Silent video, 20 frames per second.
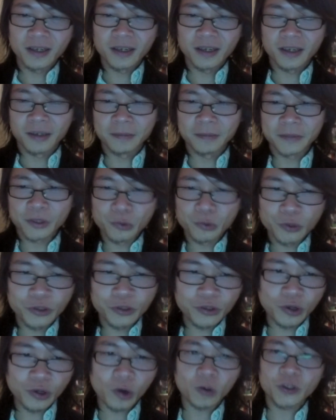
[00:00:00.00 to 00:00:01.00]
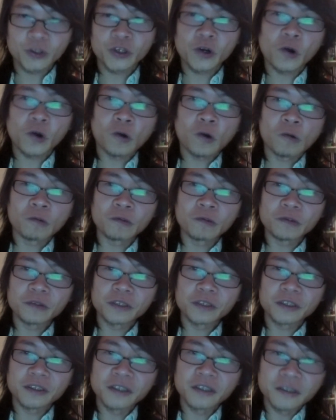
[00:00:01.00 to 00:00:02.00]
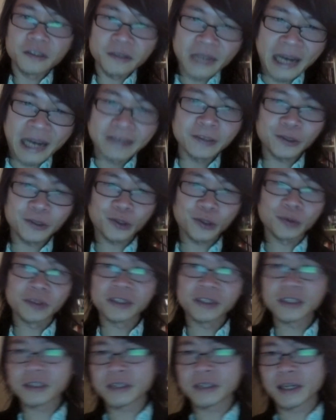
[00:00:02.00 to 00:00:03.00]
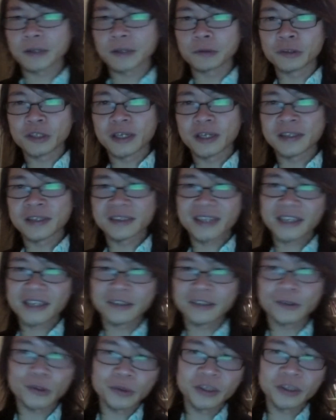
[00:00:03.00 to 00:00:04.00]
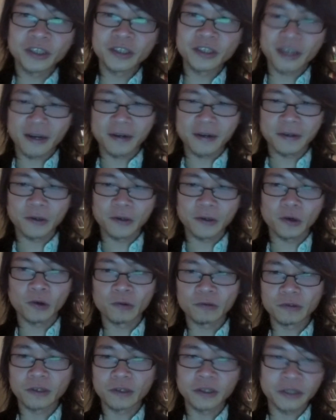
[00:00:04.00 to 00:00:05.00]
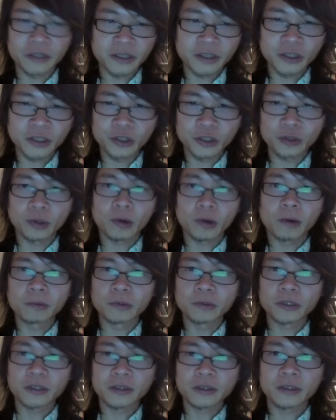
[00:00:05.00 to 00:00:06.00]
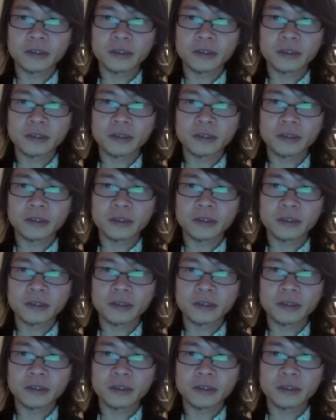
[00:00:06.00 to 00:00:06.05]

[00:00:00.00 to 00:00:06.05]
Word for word: uh, the result of the technical details and technical design of a digital object.